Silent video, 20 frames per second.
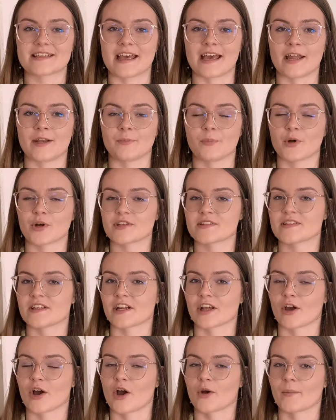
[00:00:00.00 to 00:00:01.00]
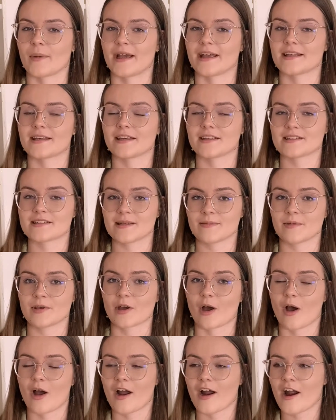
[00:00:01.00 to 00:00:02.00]
and books that are on my
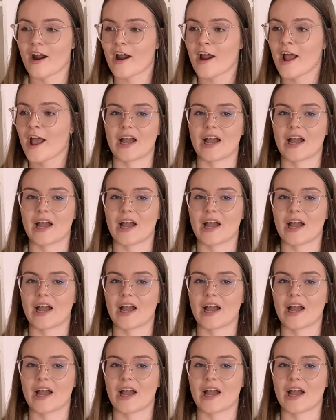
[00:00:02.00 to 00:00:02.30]
TBR.